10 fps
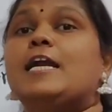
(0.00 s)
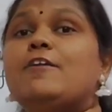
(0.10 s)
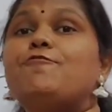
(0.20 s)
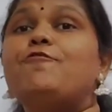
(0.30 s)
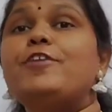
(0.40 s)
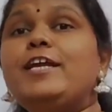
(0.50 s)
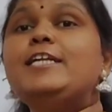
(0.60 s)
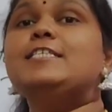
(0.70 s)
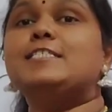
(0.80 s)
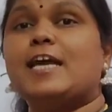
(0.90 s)

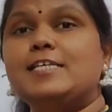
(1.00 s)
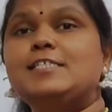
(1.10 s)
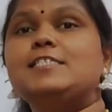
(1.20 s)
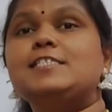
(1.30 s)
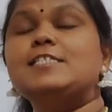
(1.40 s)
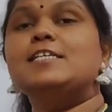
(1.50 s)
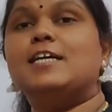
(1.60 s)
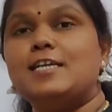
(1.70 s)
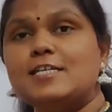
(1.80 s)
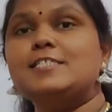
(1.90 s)
different sizes and
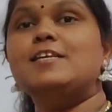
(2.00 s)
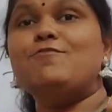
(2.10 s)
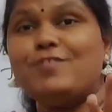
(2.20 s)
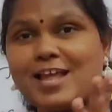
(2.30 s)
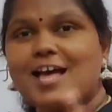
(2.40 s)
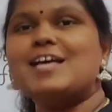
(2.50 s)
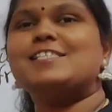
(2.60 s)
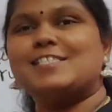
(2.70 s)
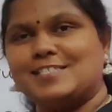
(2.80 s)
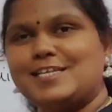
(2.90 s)
colors in
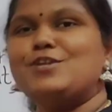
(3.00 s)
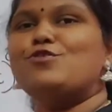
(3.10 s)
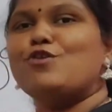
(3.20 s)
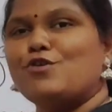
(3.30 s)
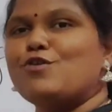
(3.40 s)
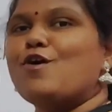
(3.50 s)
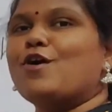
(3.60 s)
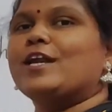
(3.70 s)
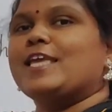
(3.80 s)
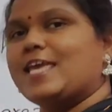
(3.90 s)
flowers, isn't or
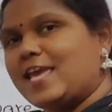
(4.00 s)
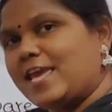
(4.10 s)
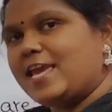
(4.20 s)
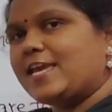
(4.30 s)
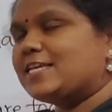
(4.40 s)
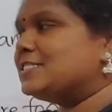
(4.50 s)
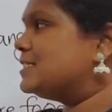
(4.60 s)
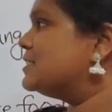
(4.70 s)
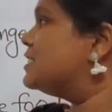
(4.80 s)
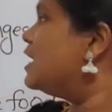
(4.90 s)
not?
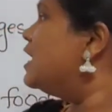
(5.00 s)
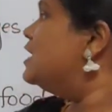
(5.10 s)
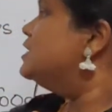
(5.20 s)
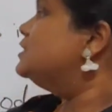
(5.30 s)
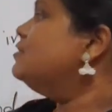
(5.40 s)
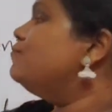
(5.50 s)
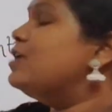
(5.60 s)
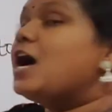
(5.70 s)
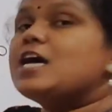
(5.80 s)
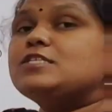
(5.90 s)
Yes. See,
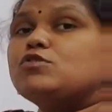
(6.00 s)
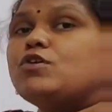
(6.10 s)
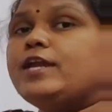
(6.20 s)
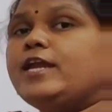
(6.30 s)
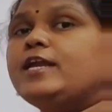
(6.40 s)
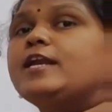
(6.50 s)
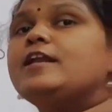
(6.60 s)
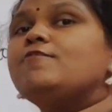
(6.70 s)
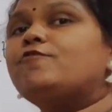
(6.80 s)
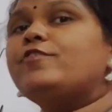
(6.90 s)
flowers are in
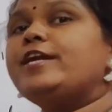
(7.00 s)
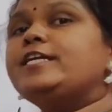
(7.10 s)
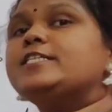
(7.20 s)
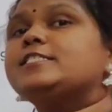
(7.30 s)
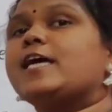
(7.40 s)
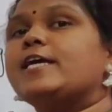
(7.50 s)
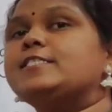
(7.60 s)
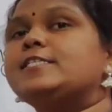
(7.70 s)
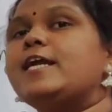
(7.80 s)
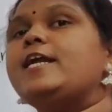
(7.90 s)
different
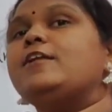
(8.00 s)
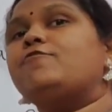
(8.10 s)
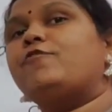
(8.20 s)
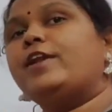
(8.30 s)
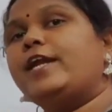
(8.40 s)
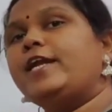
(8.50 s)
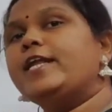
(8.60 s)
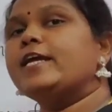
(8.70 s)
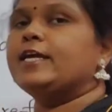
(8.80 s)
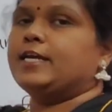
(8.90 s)
size and different
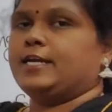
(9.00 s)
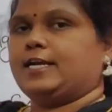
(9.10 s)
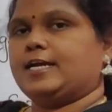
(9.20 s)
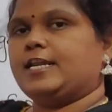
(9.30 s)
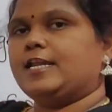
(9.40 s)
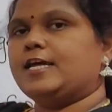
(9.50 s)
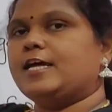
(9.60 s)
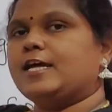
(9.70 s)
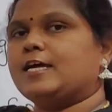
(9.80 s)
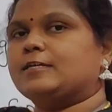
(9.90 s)

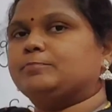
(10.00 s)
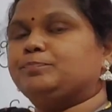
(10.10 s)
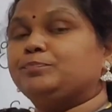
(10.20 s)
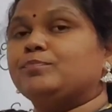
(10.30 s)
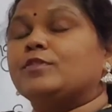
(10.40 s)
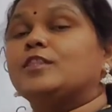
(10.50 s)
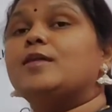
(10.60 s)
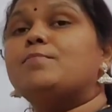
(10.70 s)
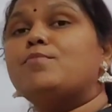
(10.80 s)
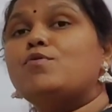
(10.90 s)
color. The
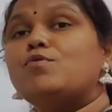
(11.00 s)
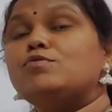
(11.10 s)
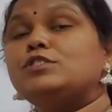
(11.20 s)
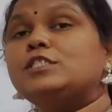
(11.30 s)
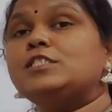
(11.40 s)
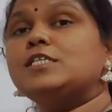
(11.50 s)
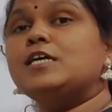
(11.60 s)
most